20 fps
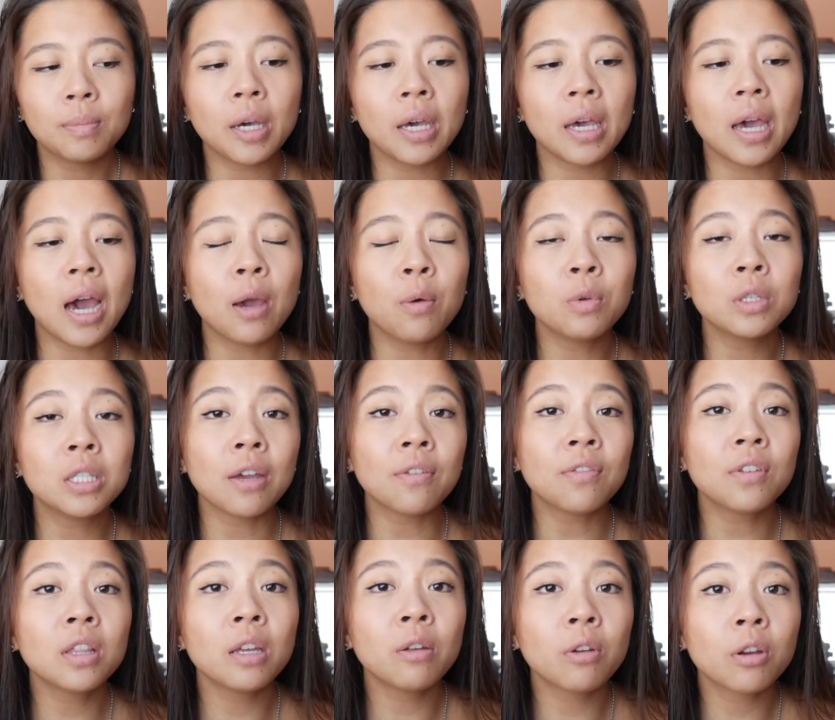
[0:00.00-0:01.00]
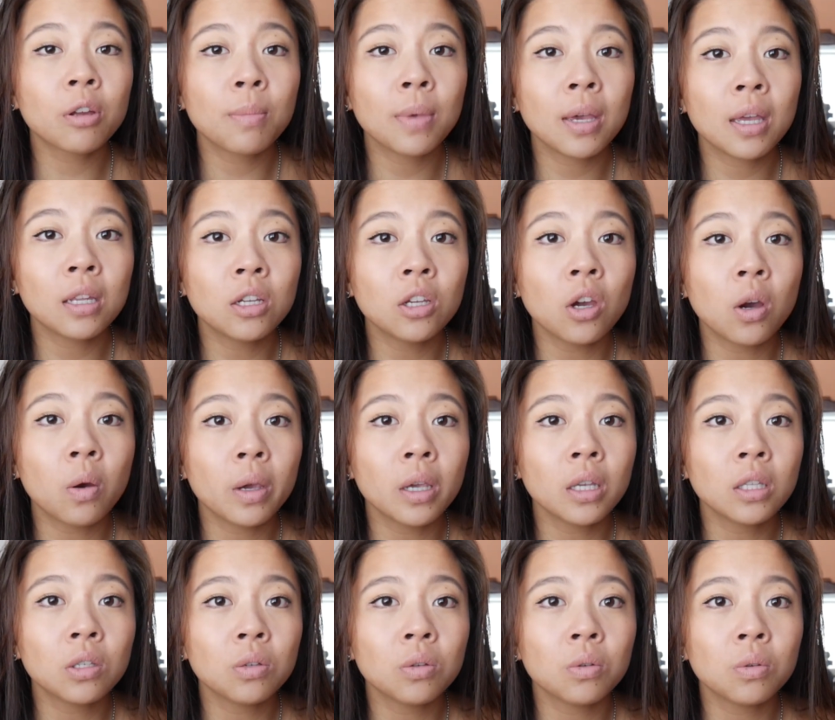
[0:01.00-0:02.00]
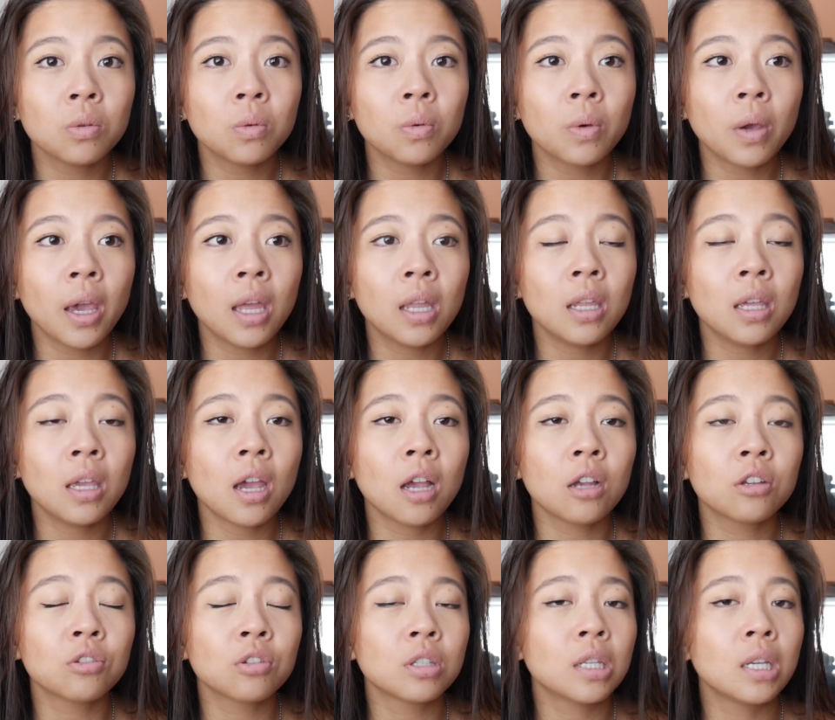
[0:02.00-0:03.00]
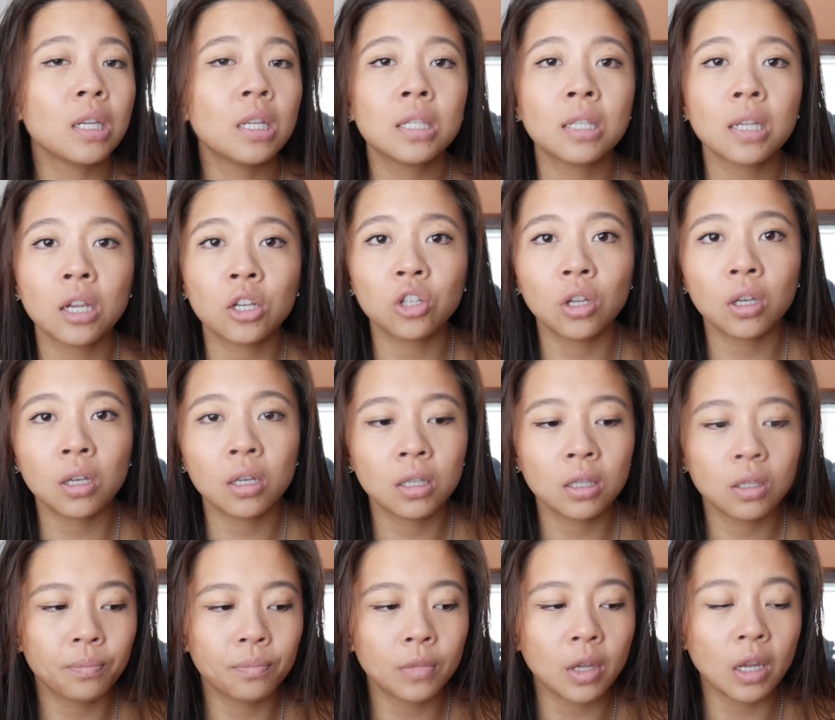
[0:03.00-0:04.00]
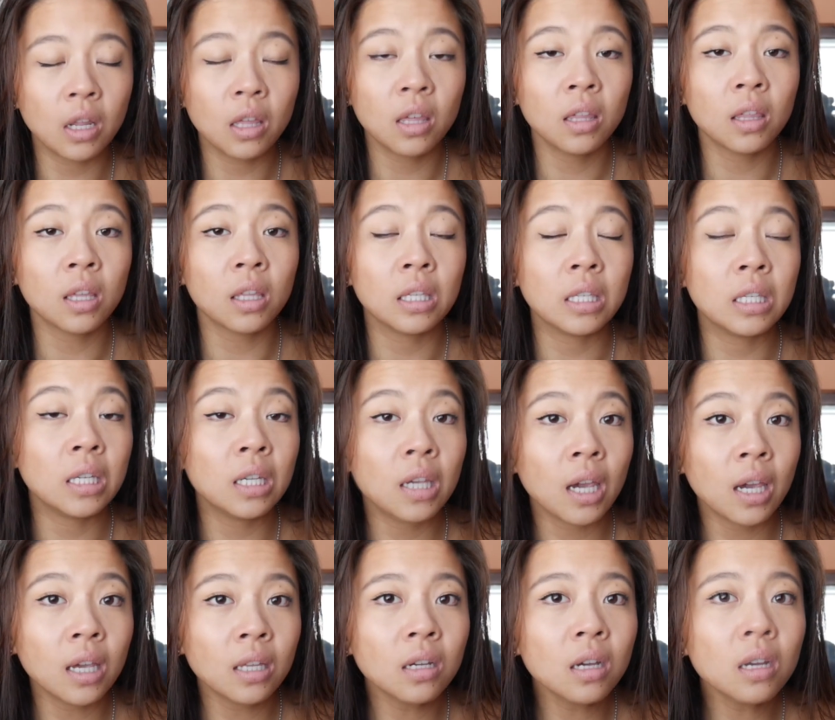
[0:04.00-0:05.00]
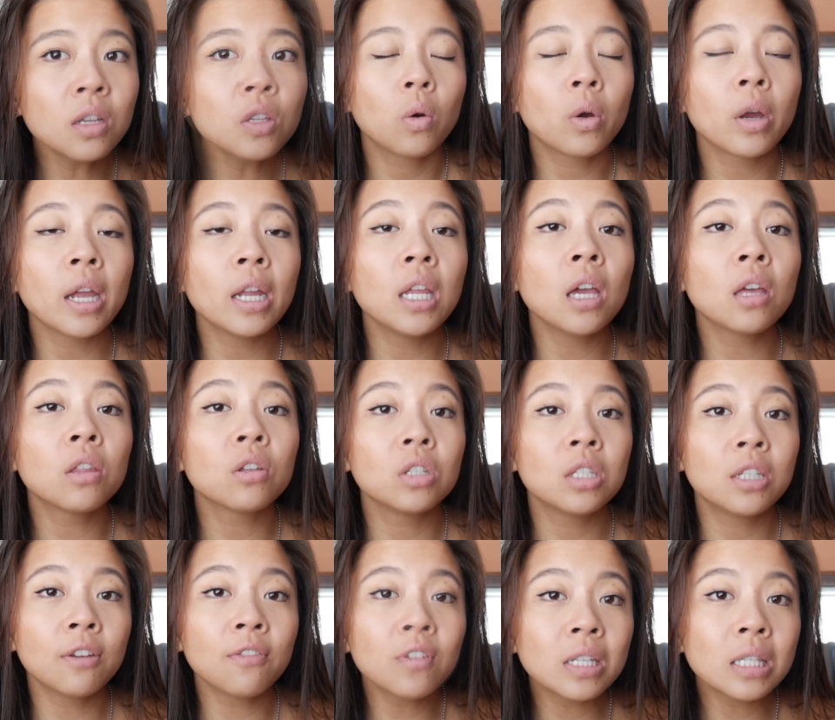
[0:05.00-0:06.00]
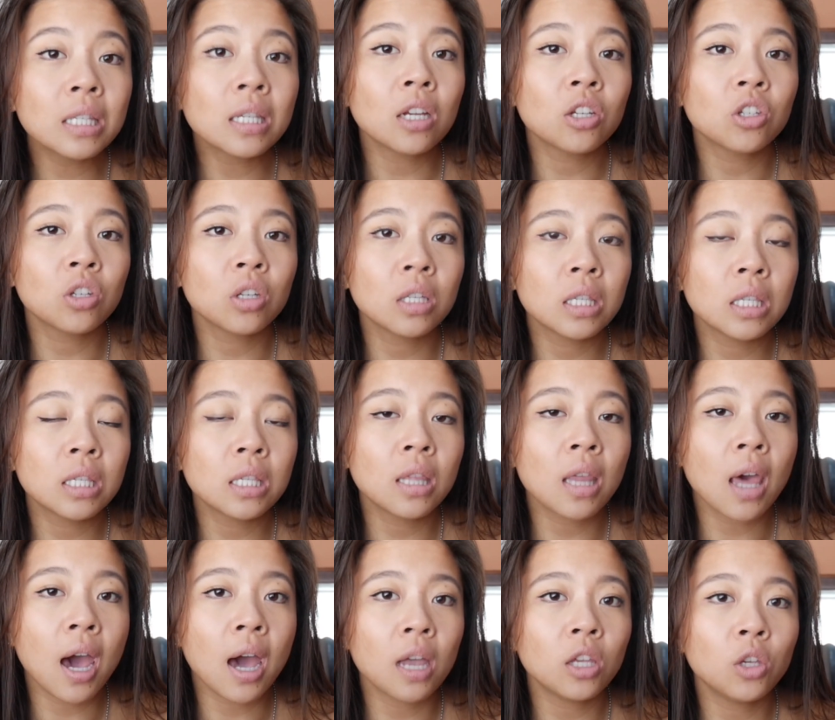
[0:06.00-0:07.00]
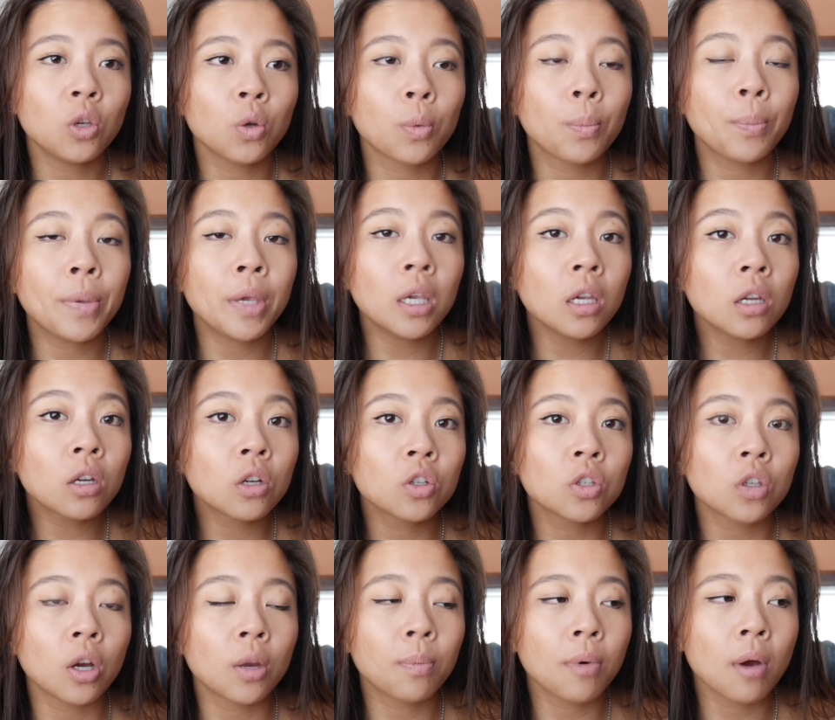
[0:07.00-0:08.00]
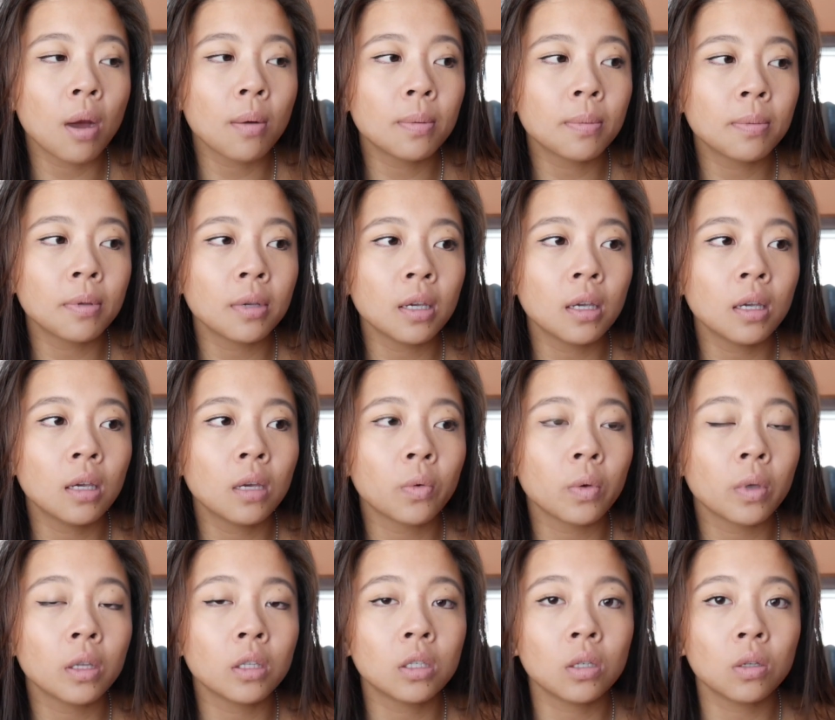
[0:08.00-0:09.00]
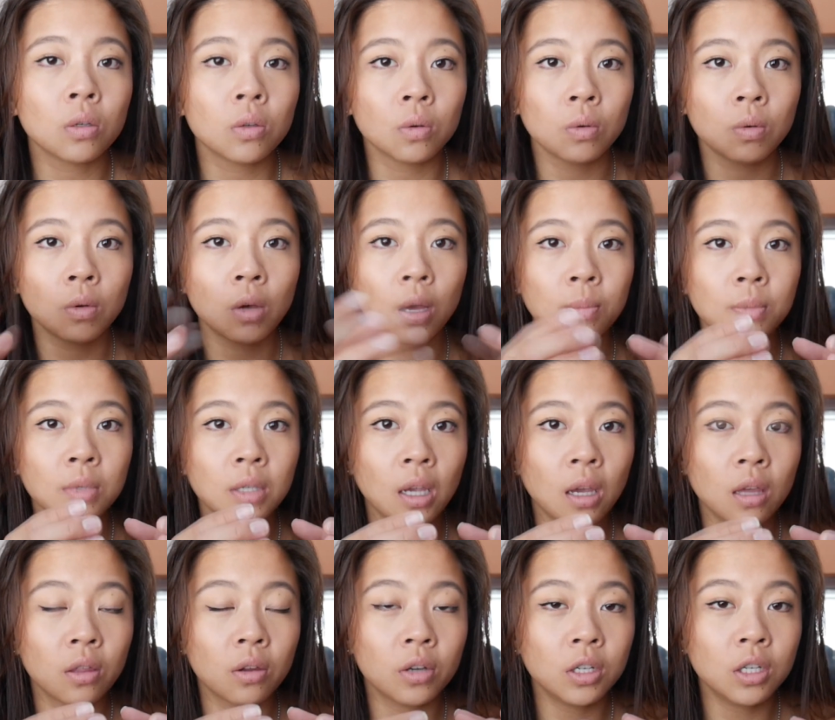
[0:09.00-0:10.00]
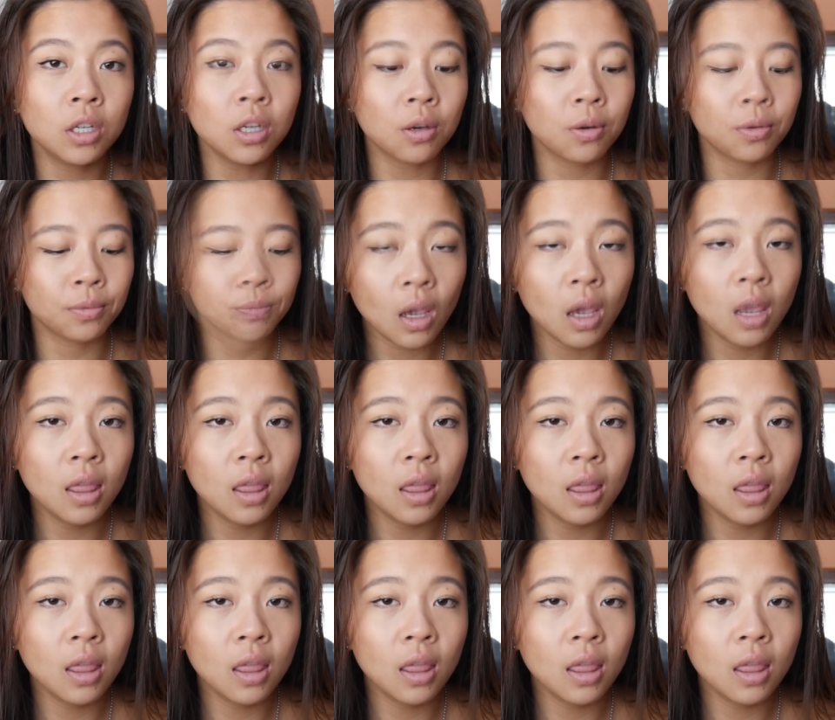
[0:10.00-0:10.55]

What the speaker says: But I would definitely recommend going to any extra study sessions, anything that the TA does, or any other different sessions that your peers are probably going to come together and do.